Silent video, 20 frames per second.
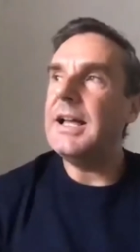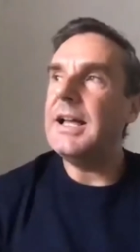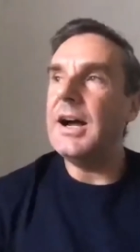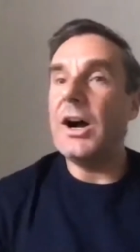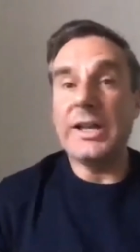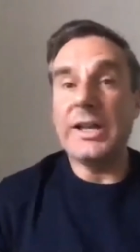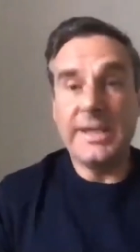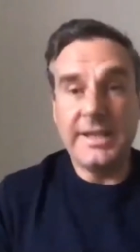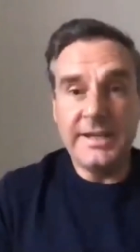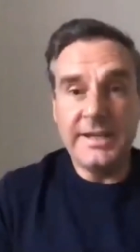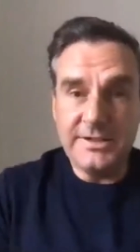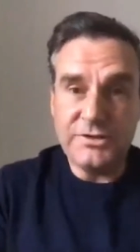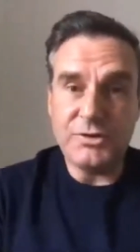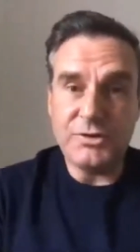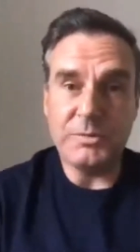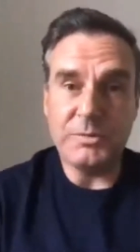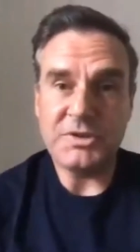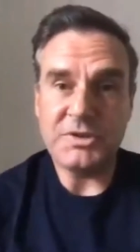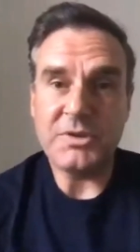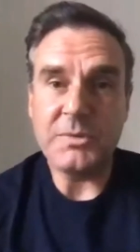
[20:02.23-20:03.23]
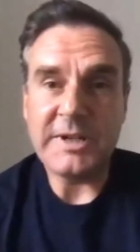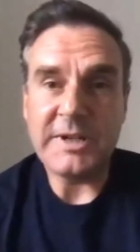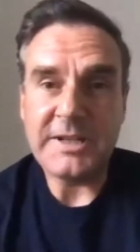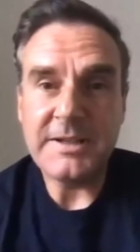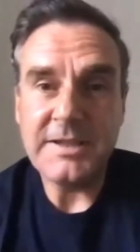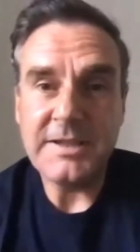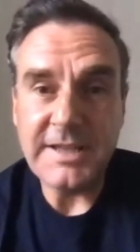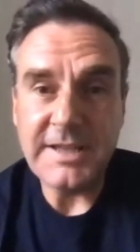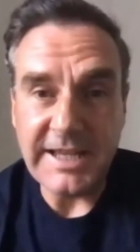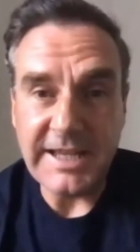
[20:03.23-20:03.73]
I needed someone to come in
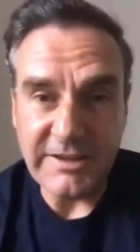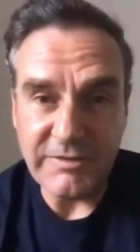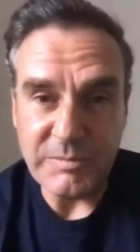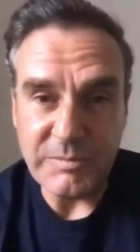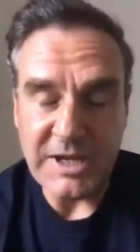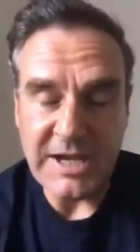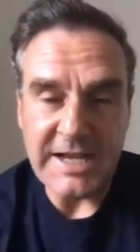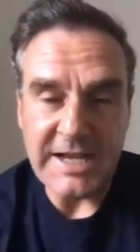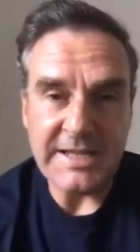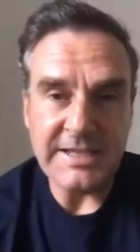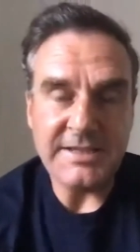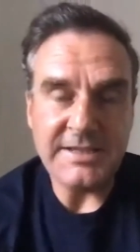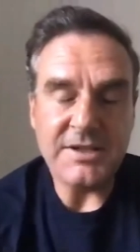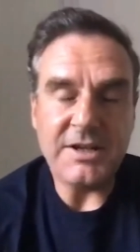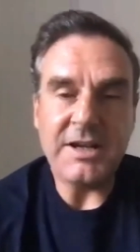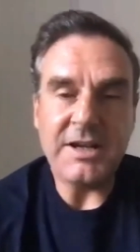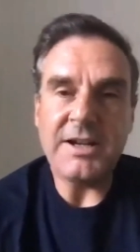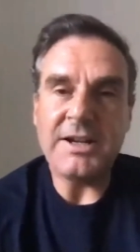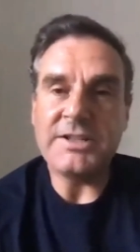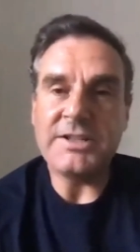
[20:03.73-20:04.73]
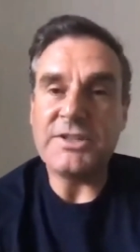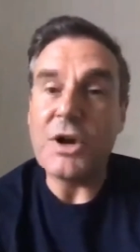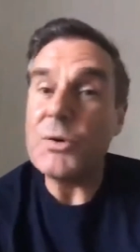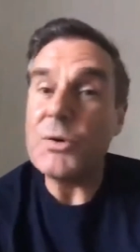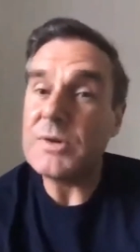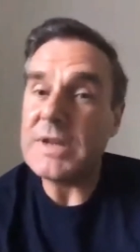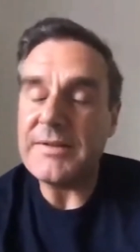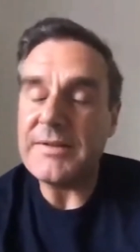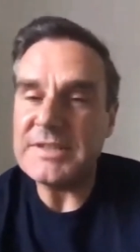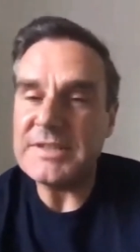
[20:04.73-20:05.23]
and give me a hand. I, I
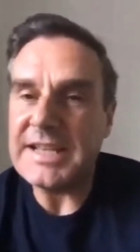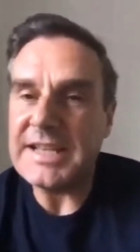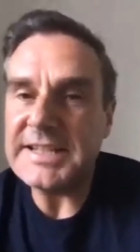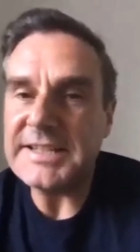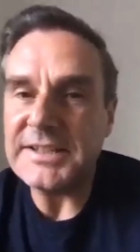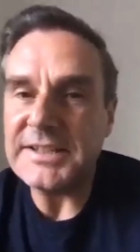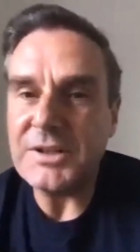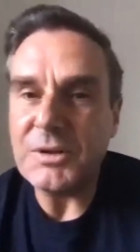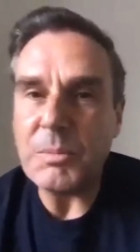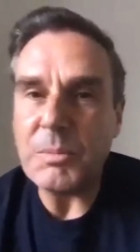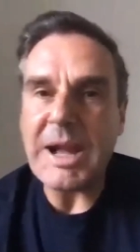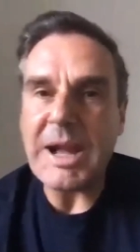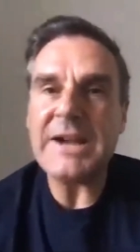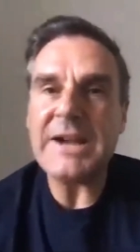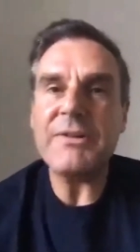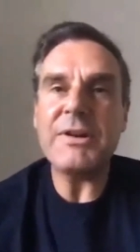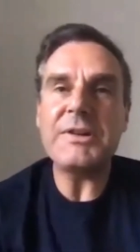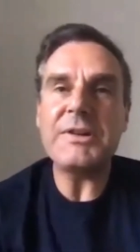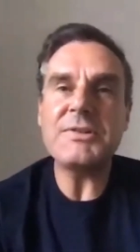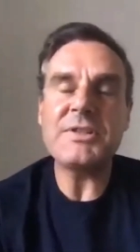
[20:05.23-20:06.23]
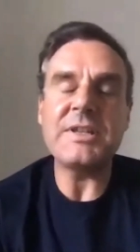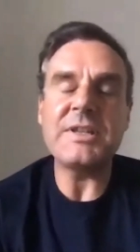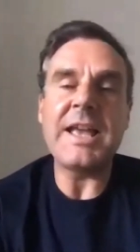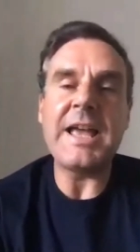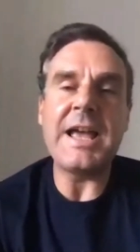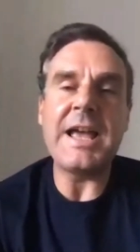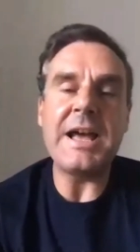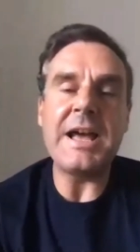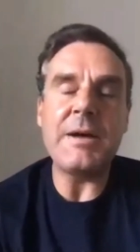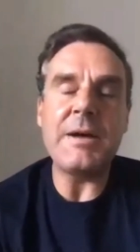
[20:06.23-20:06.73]
don't have a technical background,
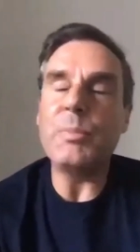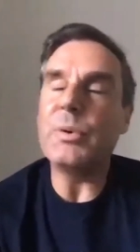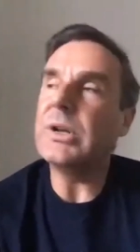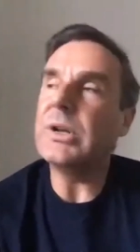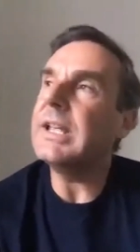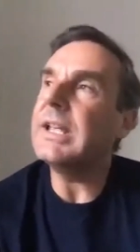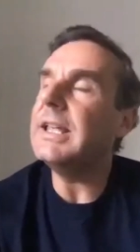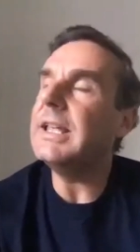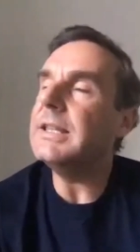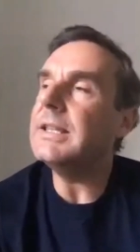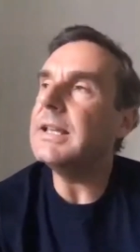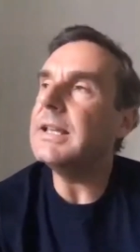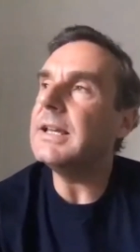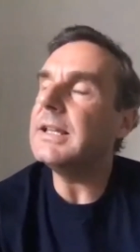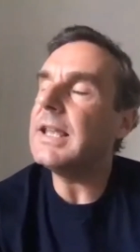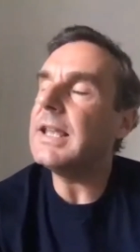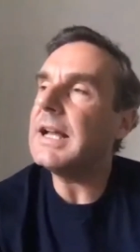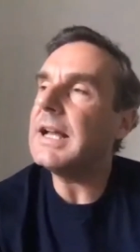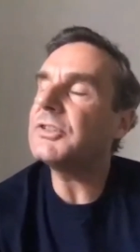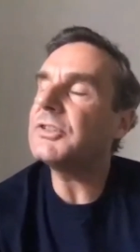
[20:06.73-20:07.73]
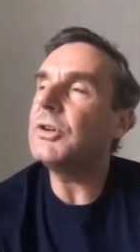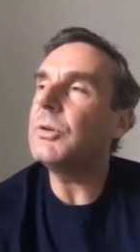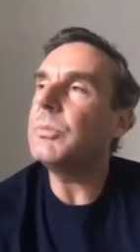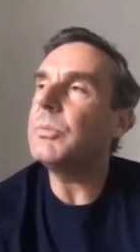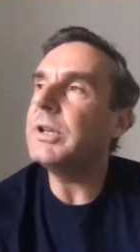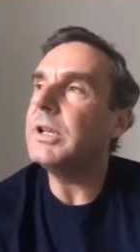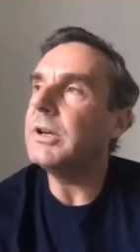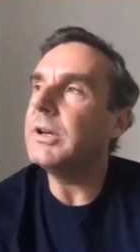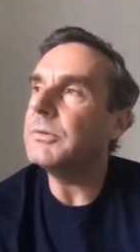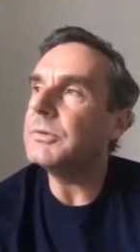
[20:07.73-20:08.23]
uh, but in the last
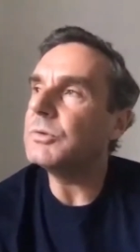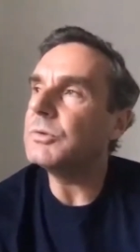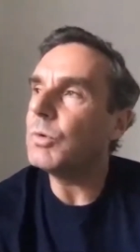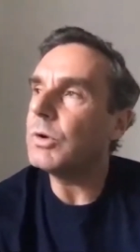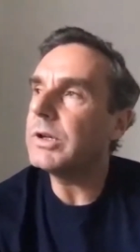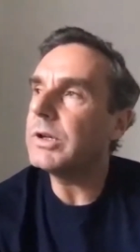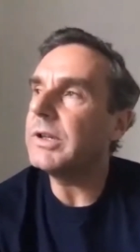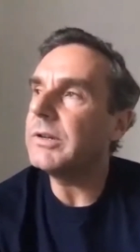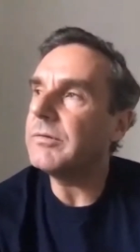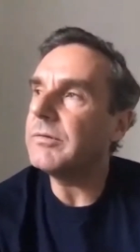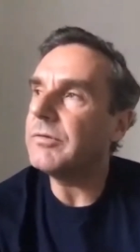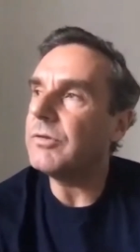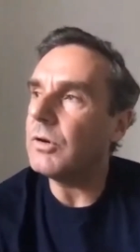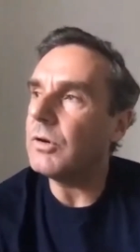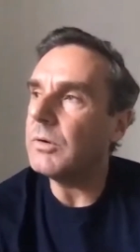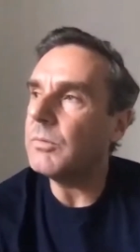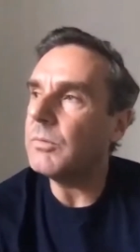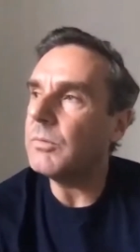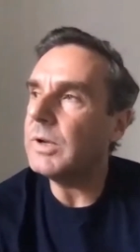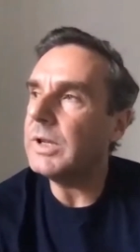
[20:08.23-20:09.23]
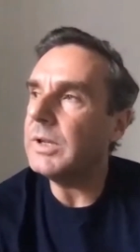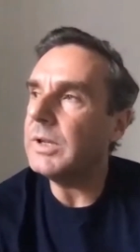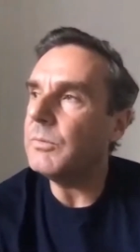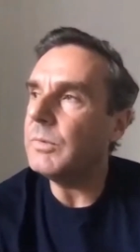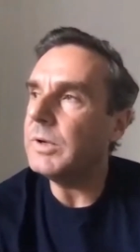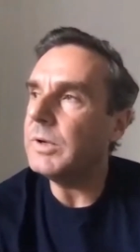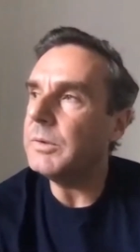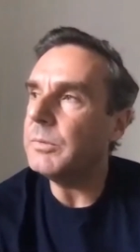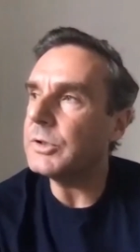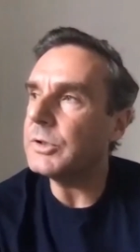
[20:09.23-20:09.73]
company I was working for, we
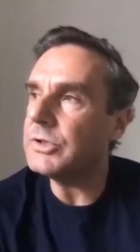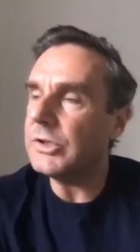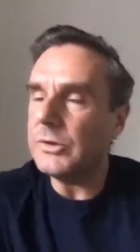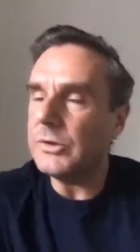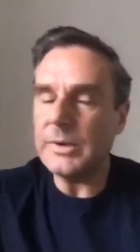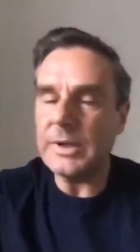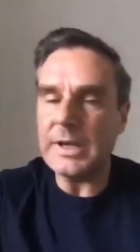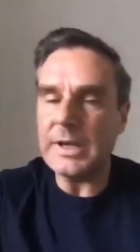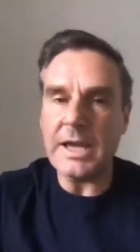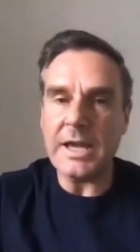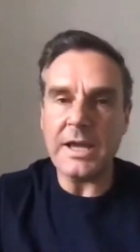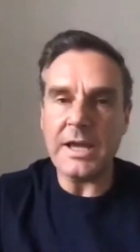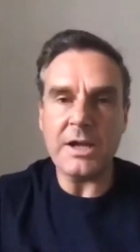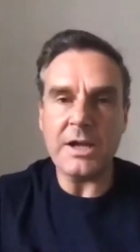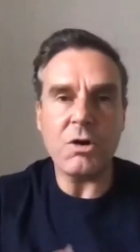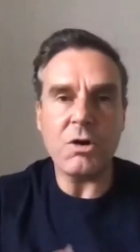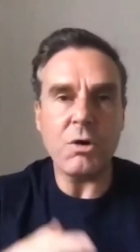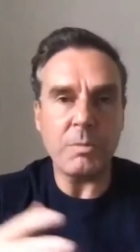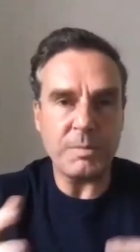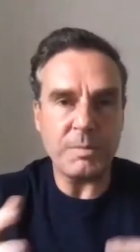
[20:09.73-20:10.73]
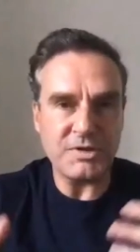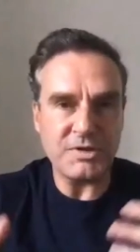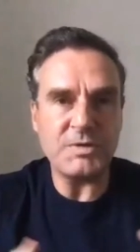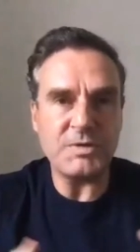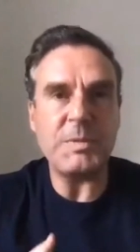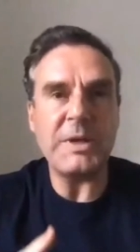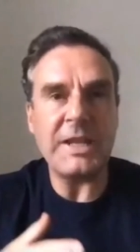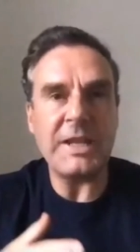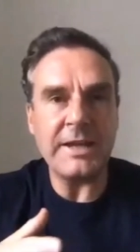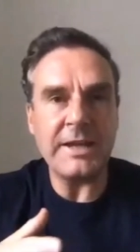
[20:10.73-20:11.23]
we were doing a, a corporate
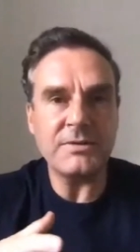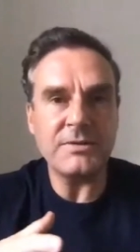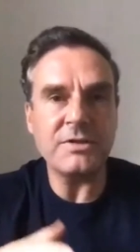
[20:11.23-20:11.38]
spinout.